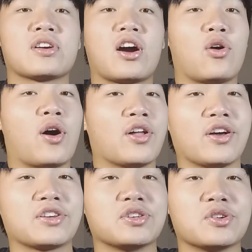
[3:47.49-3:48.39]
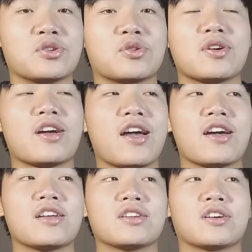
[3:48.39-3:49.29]
oh, I like you,
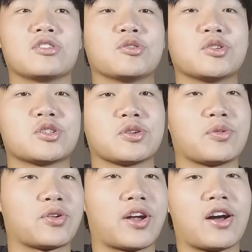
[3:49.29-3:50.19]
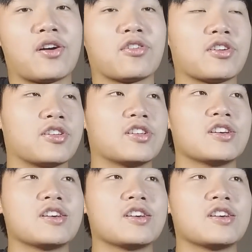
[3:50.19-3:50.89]
and I wish you would work out, and